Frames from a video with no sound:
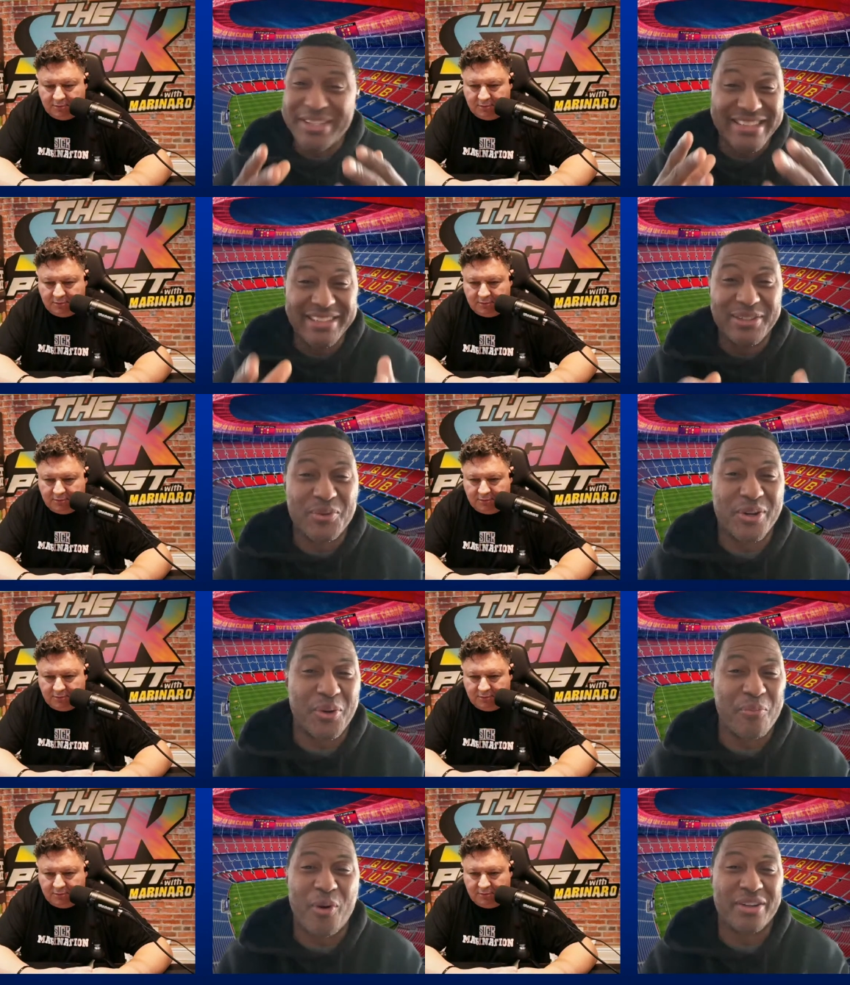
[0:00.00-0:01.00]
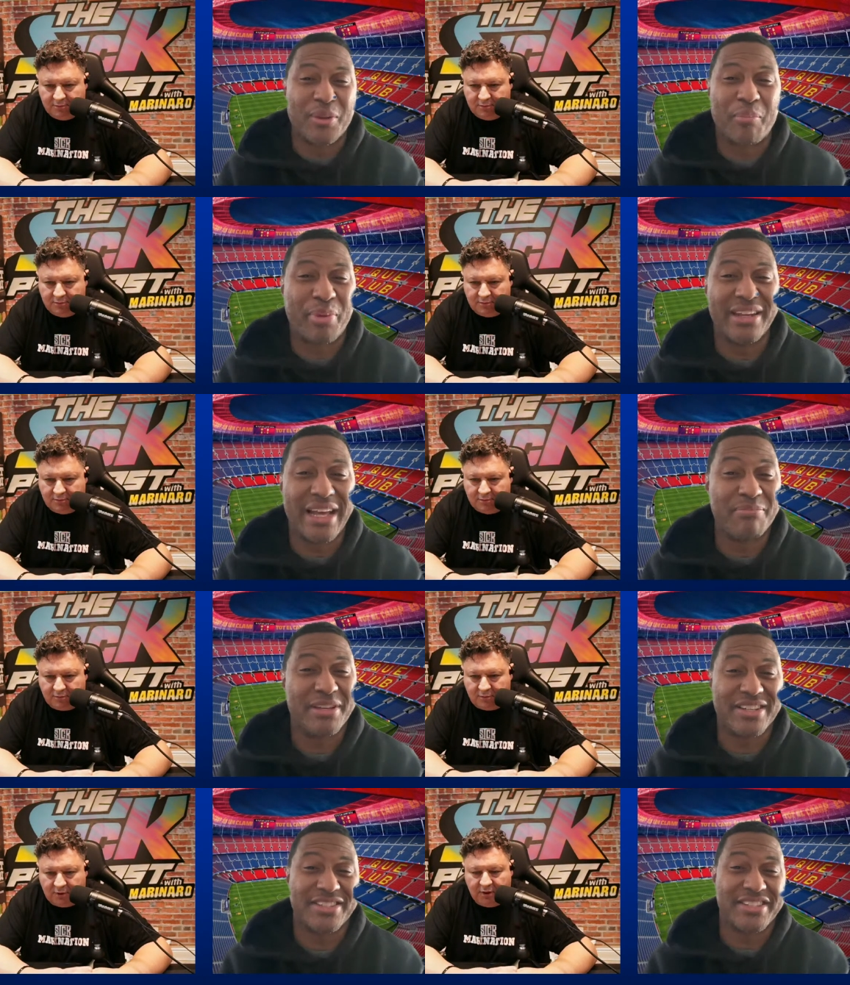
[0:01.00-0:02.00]
Speaker 1: are still going to want to pay
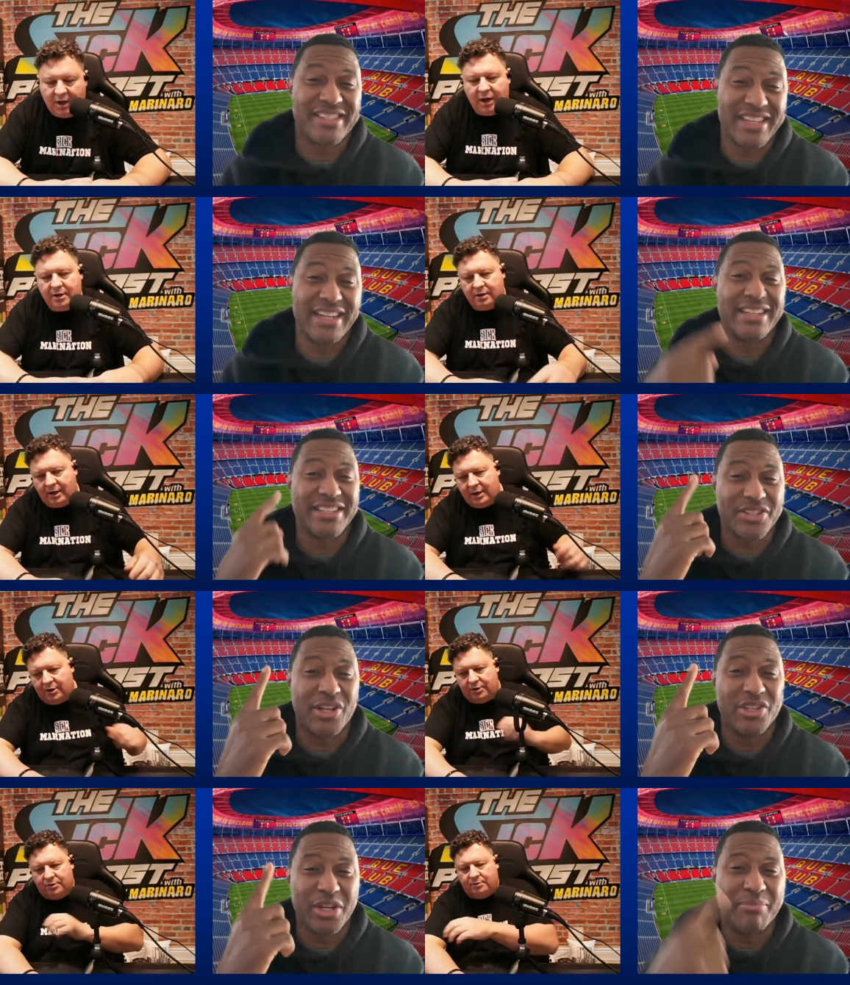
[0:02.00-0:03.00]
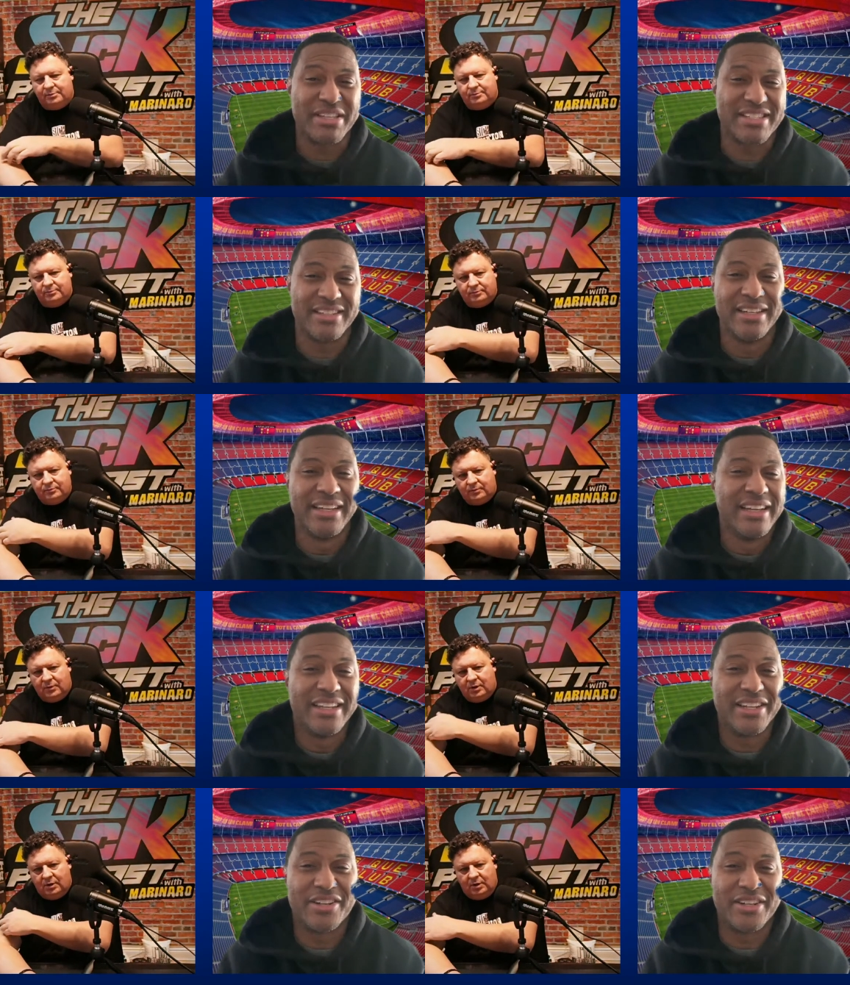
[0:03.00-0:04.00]
that because the yeah, I, I hear you.
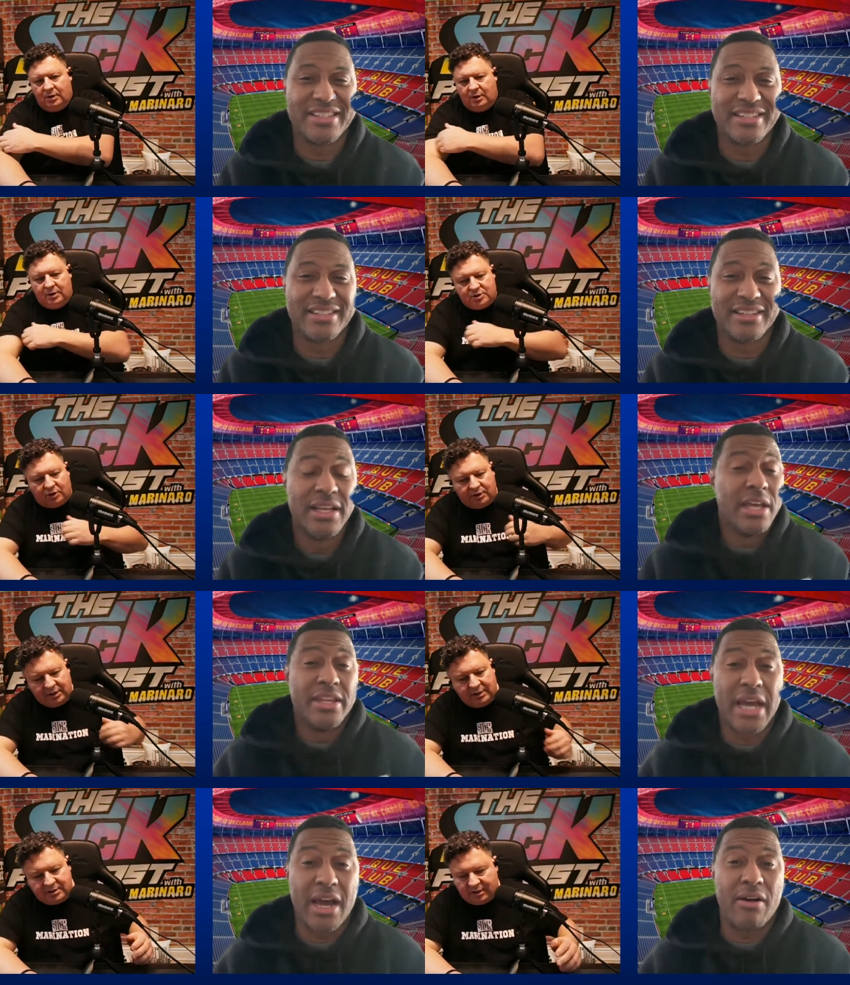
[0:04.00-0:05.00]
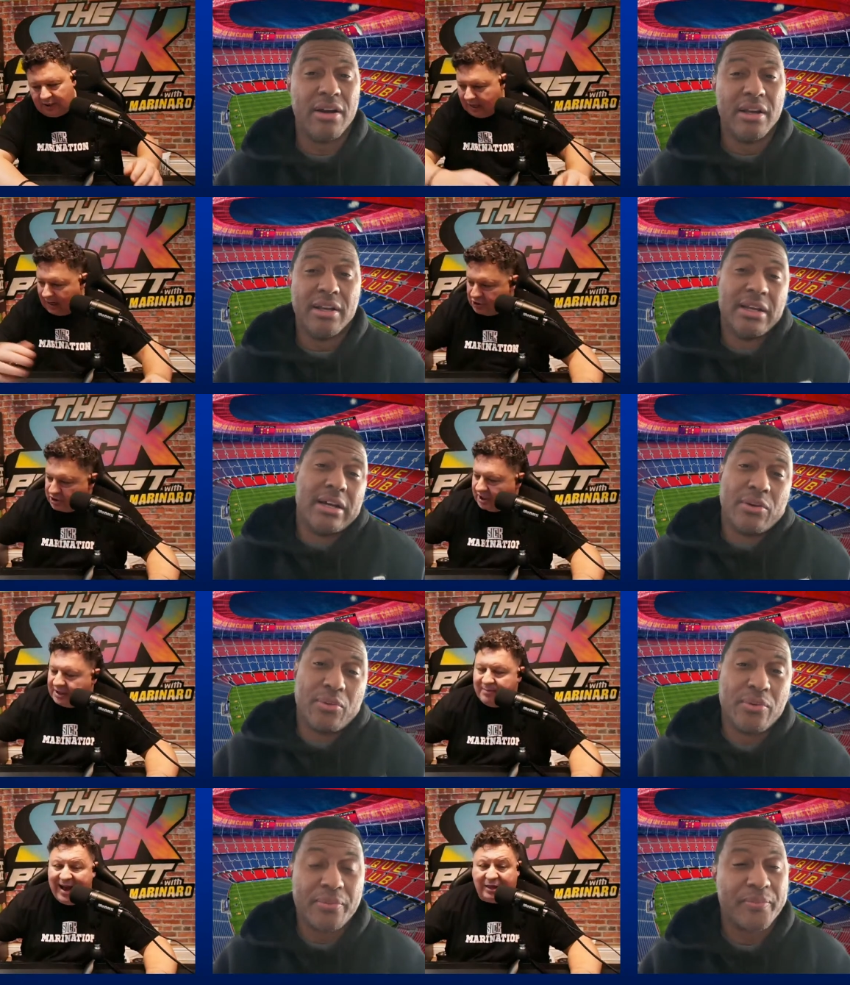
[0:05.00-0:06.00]
They're going to seize it. So now,
Speaker 2: I just
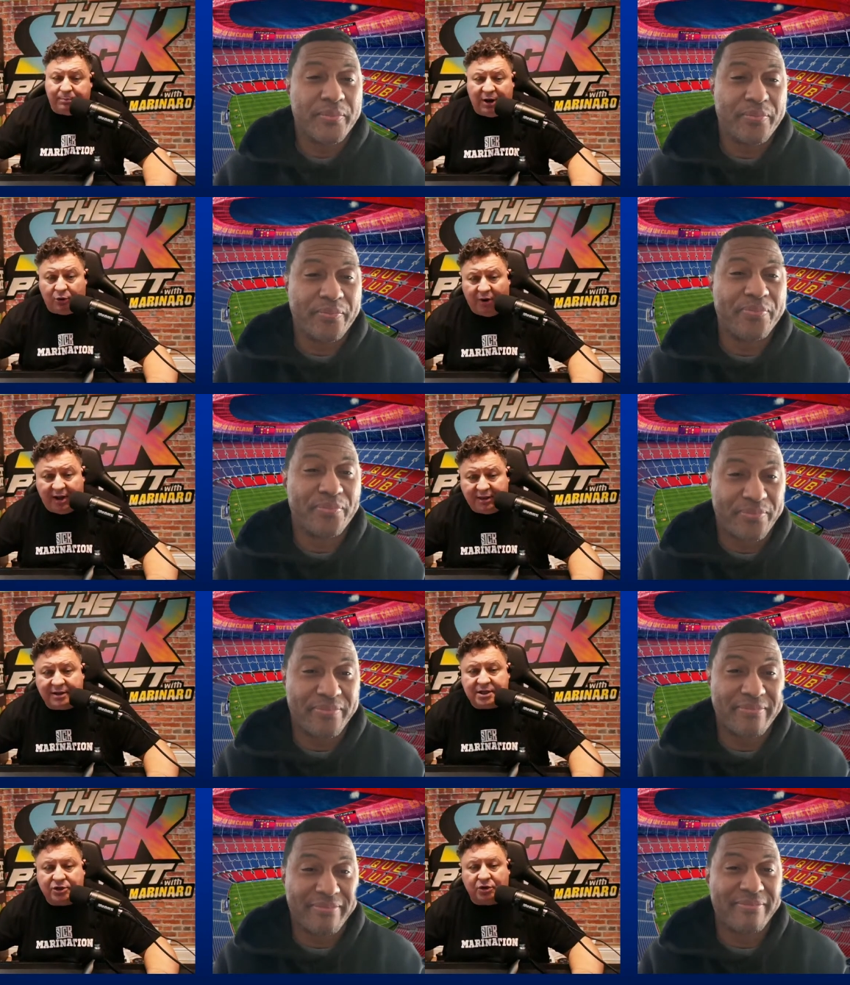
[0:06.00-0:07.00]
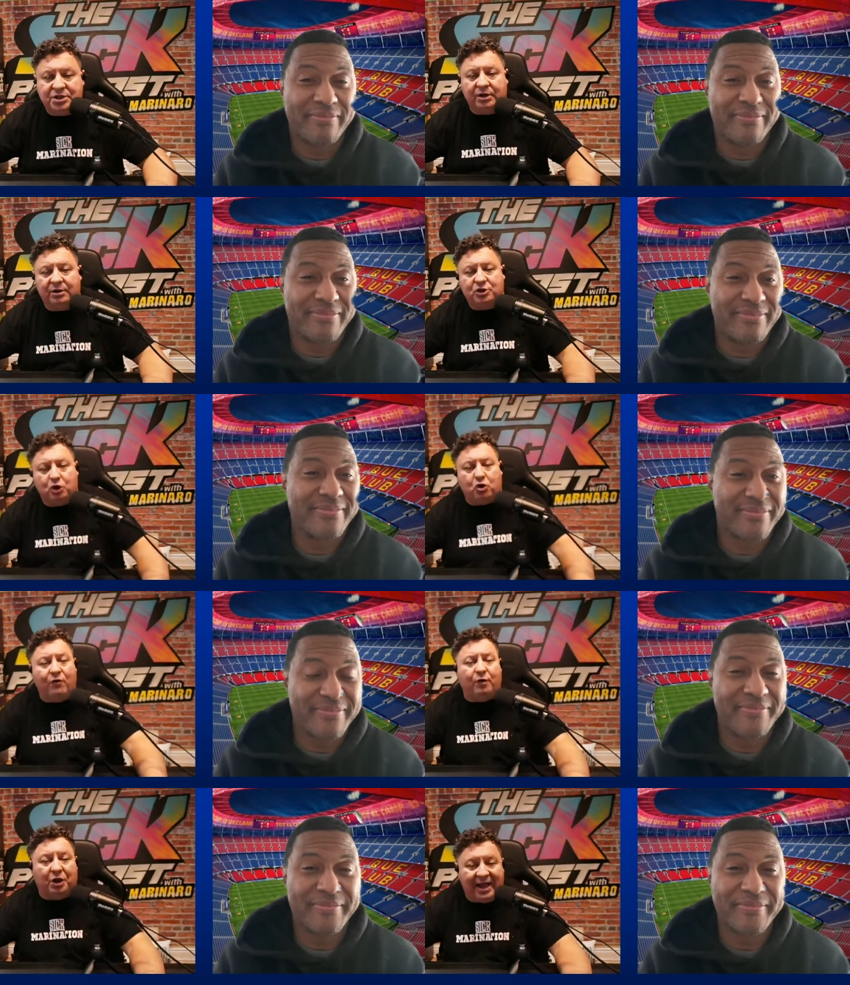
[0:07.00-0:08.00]
did the math, by the way. I think it's so it's, a, it's
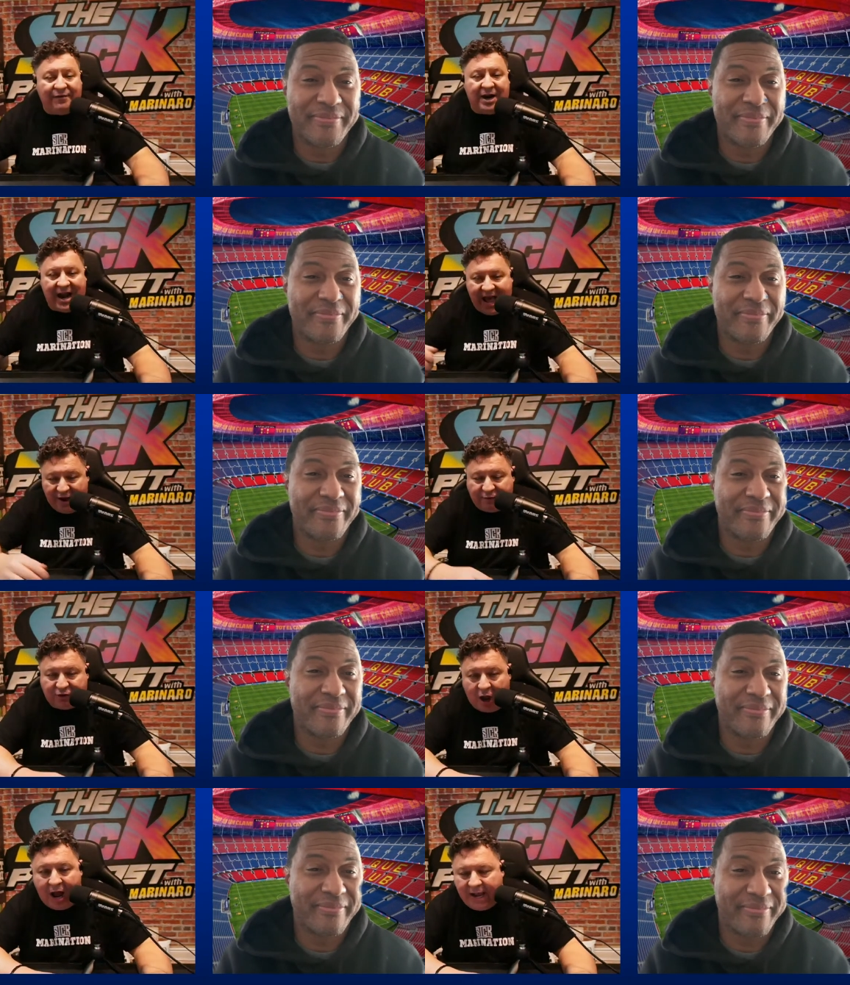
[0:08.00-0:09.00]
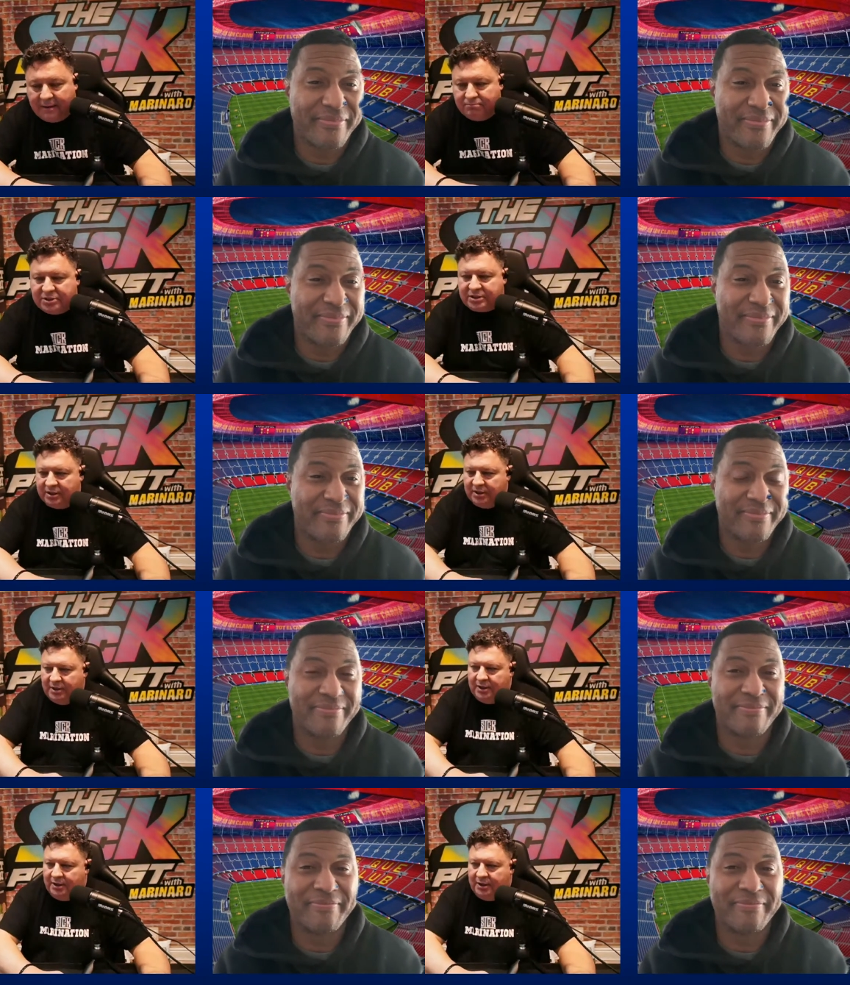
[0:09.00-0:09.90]
over 11 and a half times